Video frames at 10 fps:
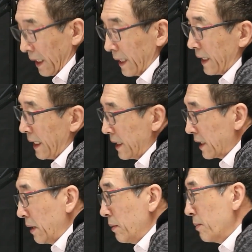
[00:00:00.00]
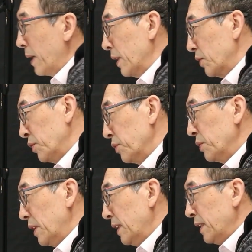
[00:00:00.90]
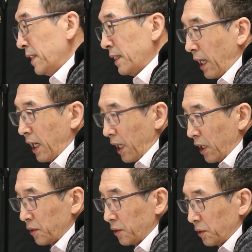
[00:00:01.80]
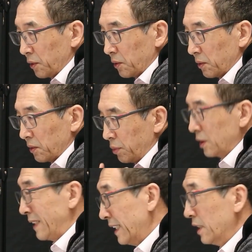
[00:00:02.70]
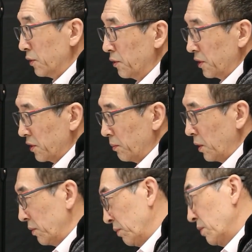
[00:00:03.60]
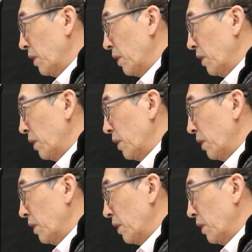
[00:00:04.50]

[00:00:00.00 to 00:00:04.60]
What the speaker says: again, coming back to how do you put the data into these models,